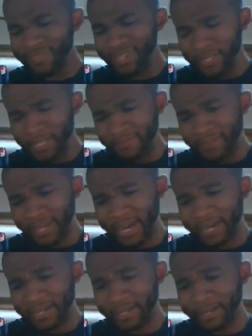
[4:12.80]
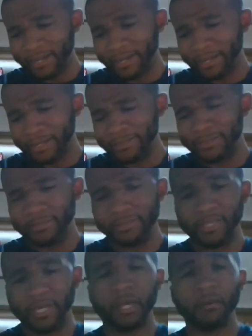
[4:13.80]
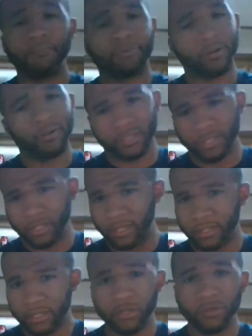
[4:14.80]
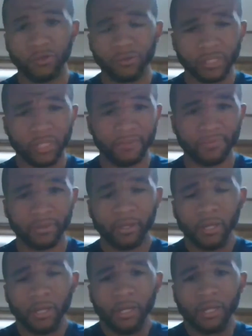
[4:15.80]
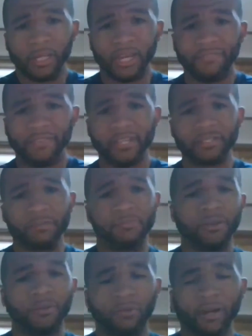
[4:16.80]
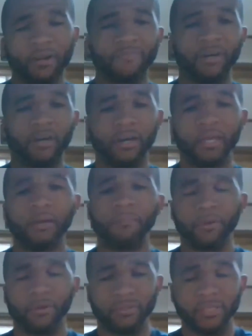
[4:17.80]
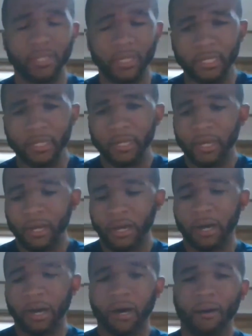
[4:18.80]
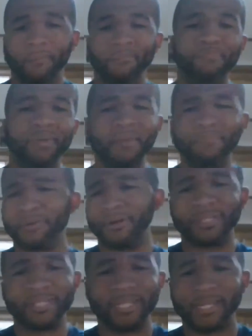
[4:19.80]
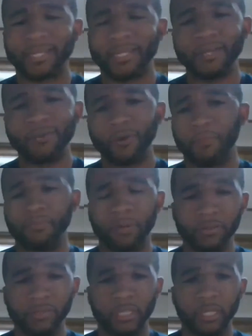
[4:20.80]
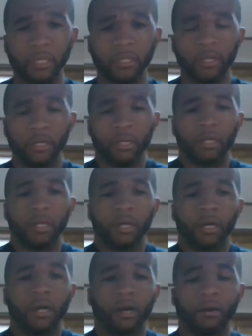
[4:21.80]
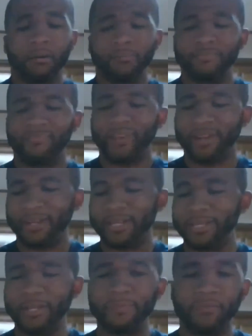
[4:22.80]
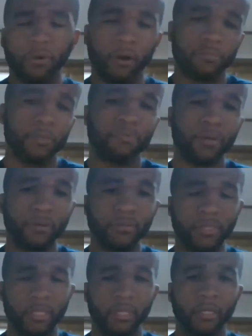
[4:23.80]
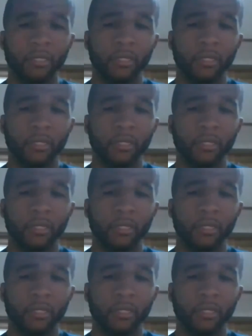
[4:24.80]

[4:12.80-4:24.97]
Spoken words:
They've got hemp protein, huge. A lot of vegans would be aware of hemp protein, pea protein, quinoa protein. Very clean forms of protein.